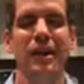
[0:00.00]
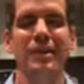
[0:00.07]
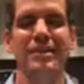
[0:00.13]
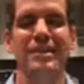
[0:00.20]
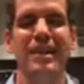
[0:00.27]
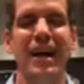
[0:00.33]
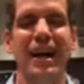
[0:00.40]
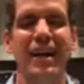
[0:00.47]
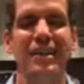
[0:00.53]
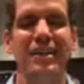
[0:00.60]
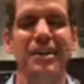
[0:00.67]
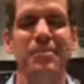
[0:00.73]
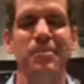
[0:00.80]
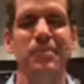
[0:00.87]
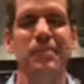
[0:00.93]
died,
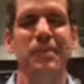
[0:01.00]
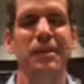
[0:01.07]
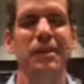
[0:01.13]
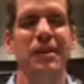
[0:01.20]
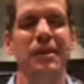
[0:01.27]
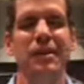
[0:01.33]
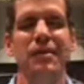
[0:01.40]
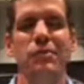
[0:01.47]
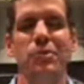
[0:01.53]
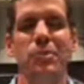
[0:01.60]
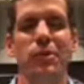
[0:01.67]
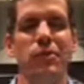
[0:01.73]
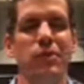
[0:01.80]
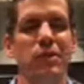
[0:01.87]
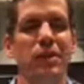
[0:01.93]
lived a
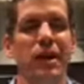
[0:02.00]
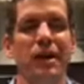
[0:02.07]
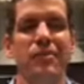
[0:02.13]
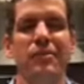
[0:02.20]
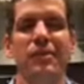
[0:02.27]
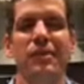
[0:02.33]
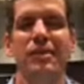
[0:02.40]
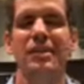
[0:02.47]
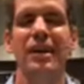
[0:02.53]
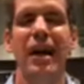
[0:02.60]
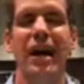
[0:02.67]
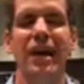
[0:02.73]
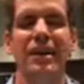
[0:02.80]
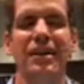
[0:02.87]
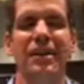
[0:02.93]
perfect life,
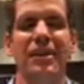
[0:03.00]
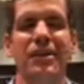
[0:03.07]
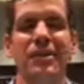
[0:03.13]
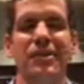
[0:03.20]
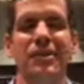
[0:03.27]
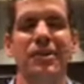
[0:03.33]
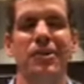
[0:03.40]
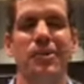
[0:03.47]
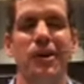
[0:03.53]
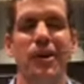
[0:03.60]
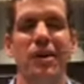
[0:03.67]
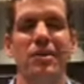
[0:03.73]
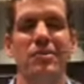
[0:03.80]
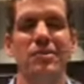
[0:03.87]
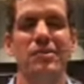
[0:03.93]
died on the
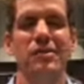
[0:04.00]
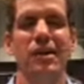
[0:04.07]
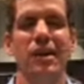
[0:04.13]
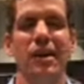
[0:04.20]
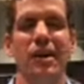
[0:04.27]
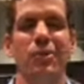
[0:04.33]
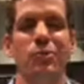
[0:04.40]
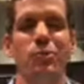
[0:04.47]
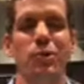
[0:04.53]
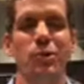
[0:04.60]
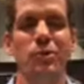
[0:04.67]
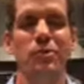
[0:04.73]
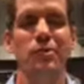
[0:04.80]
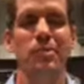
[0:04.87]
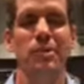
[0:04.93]
cross, and
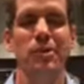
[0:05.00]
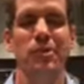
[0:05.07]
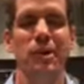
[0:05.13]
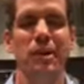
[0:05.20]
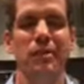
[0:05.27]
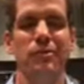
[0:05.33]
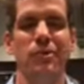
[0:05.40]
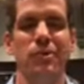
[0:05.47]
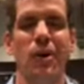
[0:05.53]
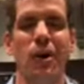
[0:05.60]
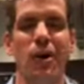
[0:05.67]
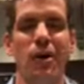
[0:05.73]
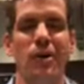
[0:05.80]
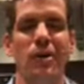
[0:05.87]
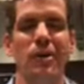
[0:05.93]
rose from the grave for
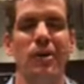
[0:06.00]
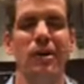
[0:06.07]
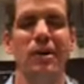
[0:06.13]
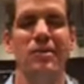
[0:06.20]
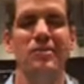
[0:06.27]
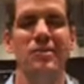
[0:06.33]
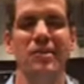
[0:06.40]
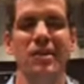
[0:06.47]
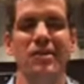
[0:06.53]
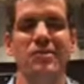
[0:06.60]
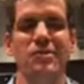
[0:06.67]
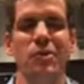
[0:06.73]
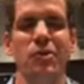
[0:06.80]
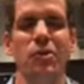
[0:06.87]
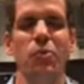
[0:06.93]
our sins
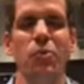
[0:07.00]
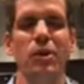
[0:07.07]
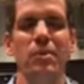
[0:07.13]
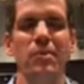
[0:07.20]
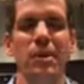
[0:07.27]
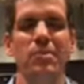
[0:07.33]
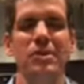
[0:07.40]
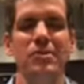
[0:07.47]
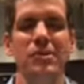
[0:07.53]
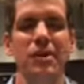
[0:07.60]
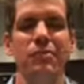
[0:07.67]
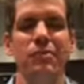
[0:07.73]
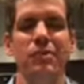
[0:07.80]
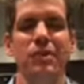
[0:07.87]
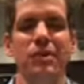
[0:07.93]
so that we may be set
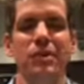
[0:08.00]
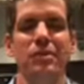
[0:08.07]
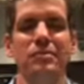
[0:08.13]
free.